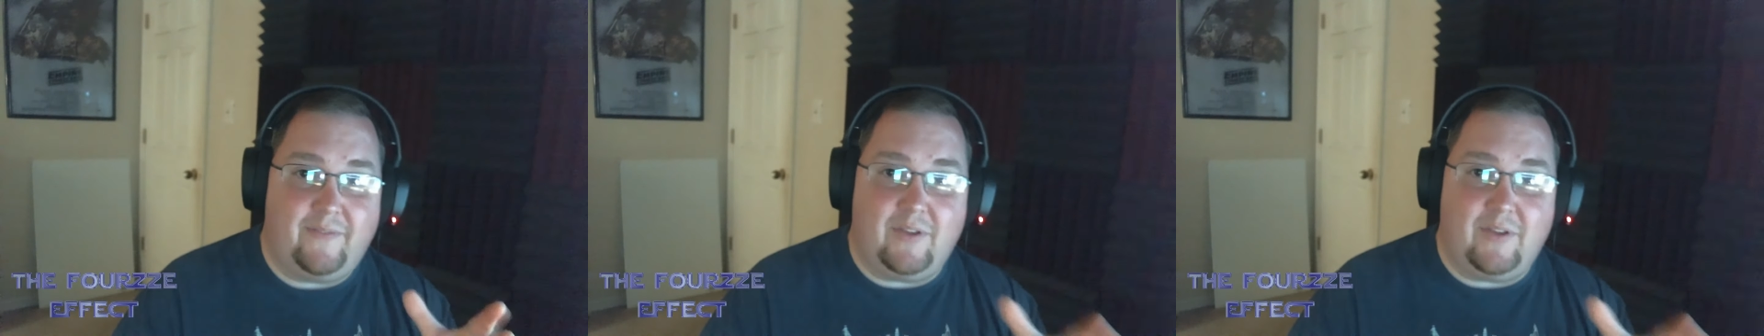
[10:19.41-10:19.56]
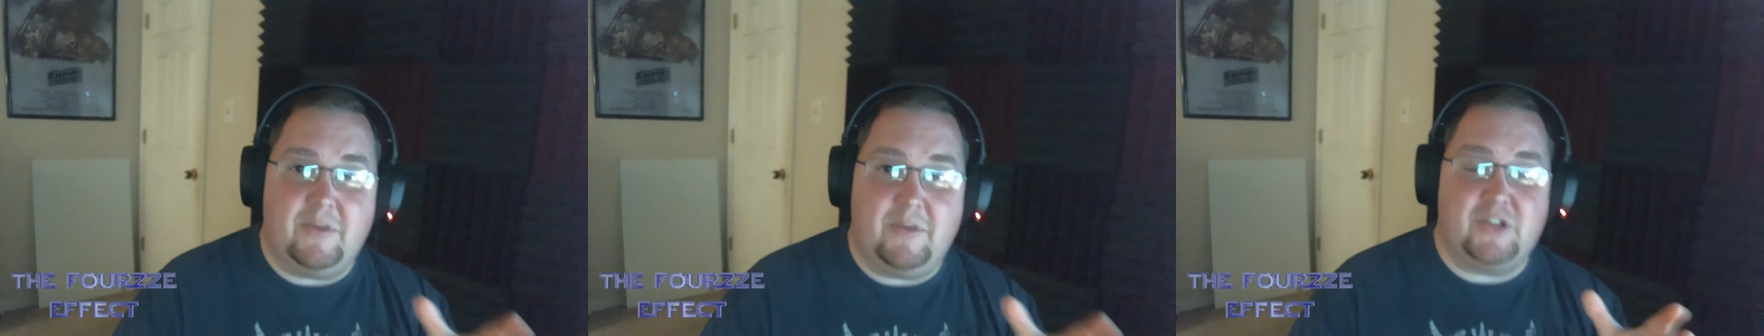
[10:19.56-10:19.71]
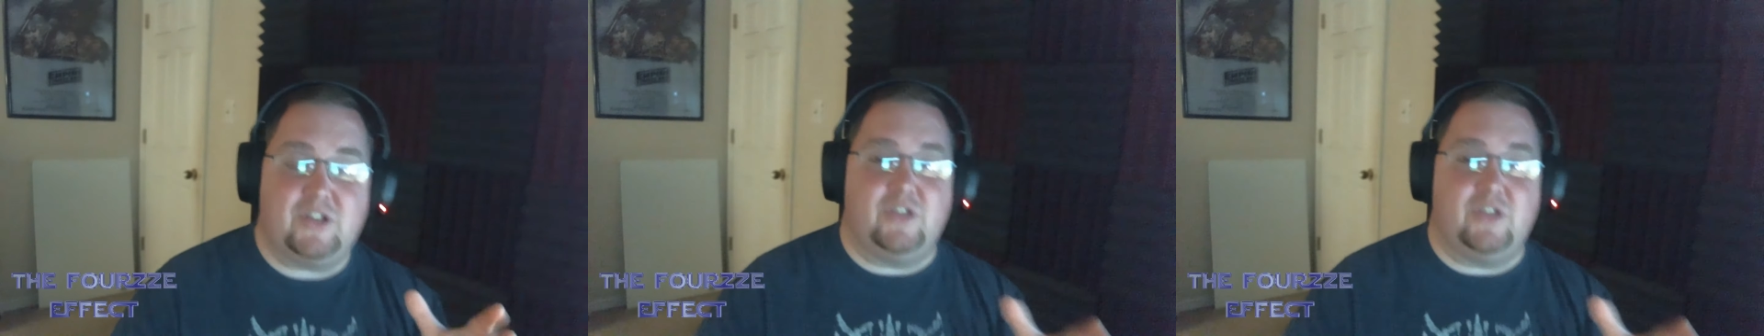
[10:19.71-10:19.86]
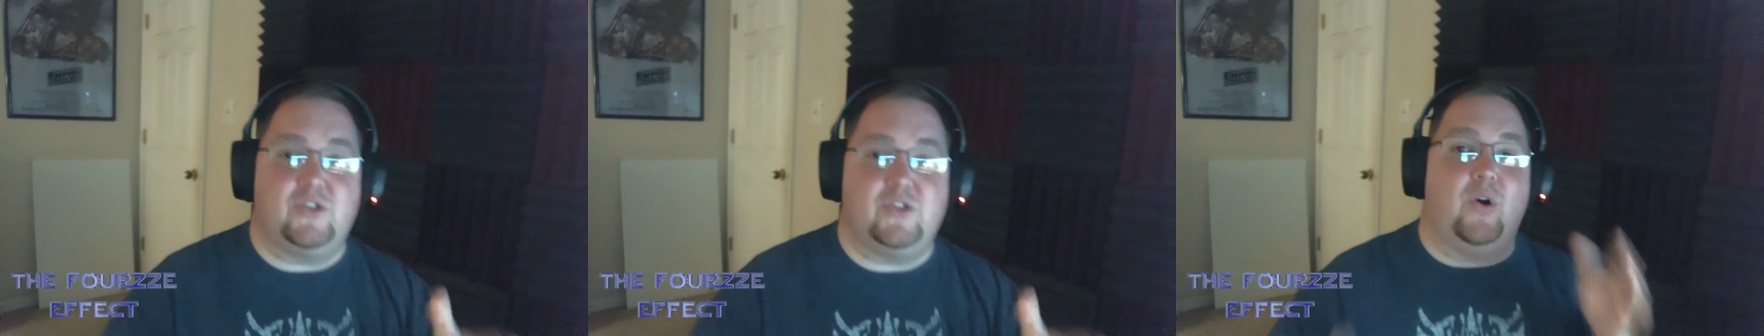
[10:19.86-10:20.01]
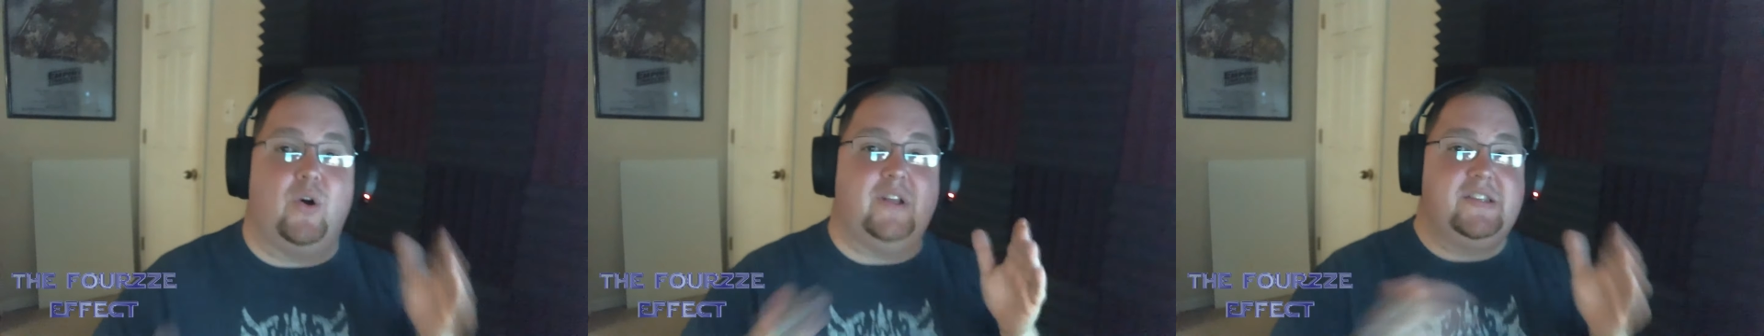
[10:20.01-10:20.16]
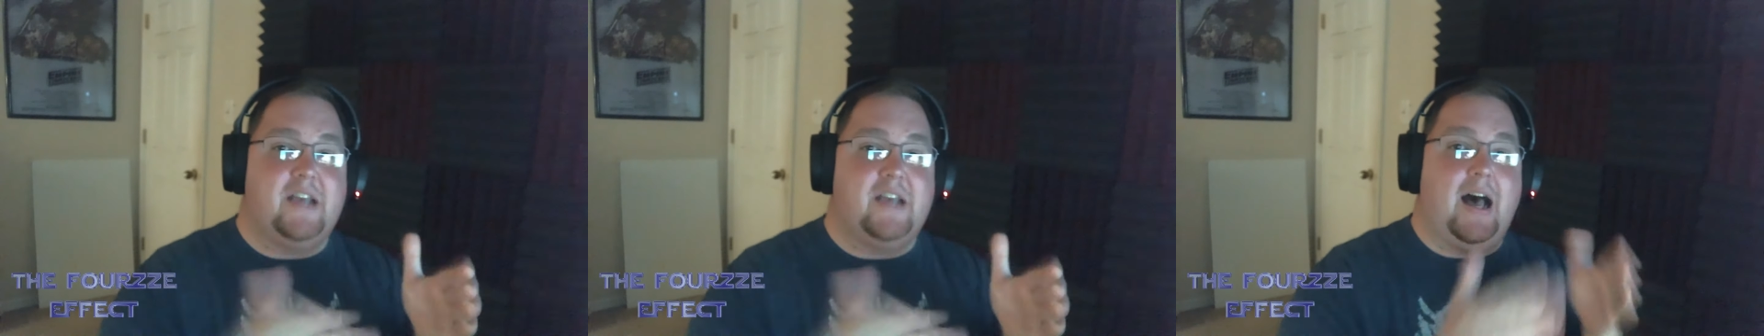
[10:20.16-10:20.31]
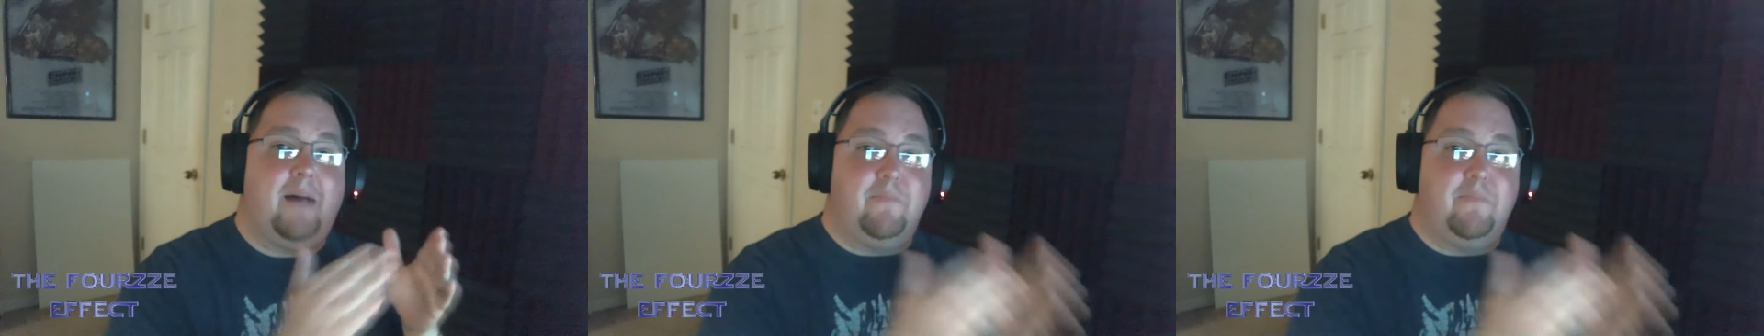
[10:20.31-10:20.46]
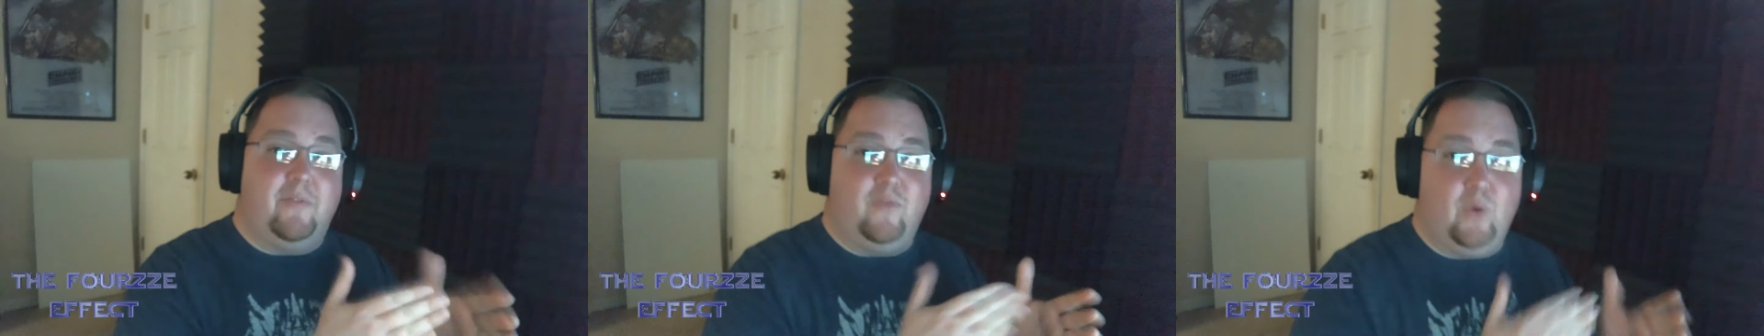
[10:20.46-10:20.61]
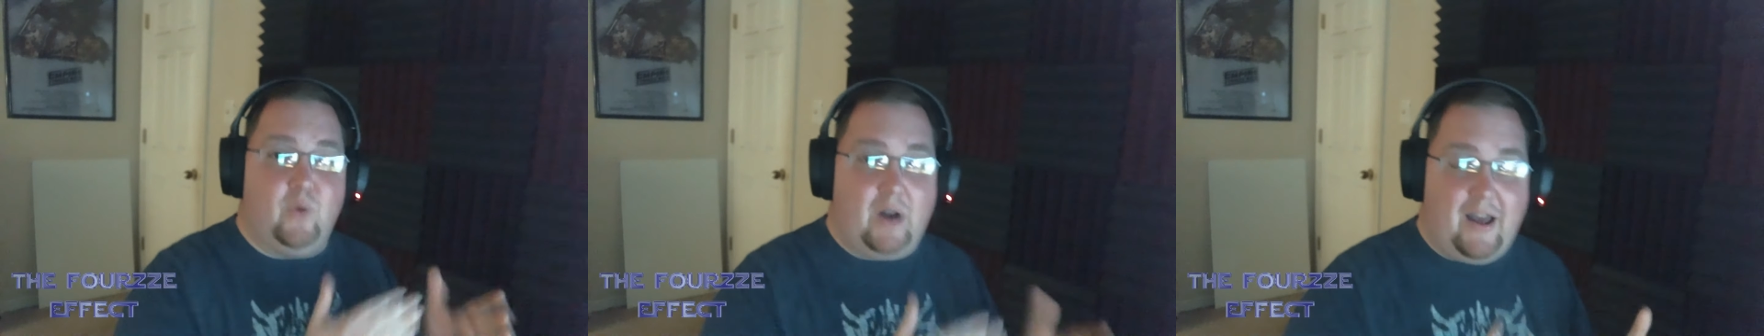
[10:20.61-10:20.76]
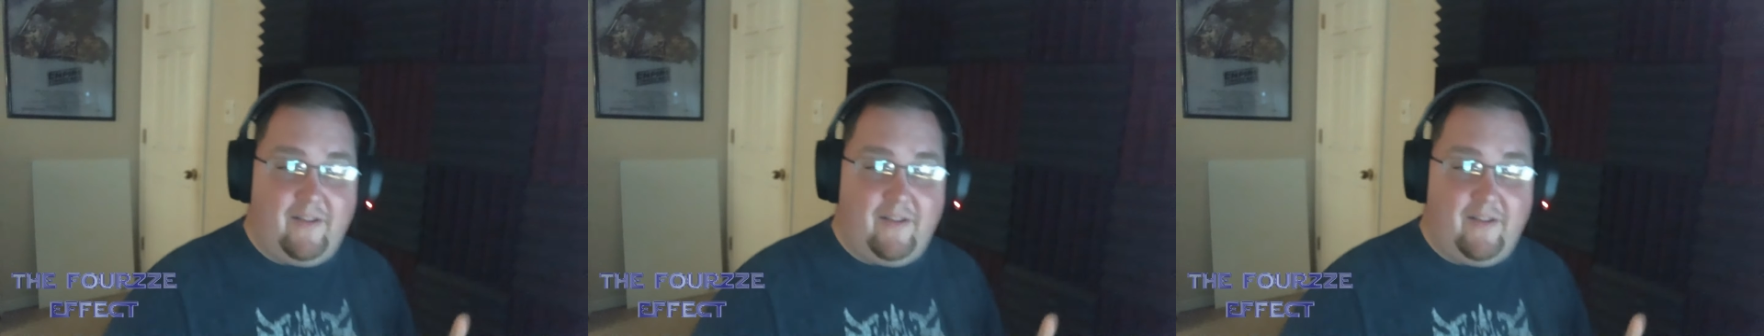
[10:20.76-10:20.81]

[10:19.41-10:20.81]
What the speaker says: commissions on top of what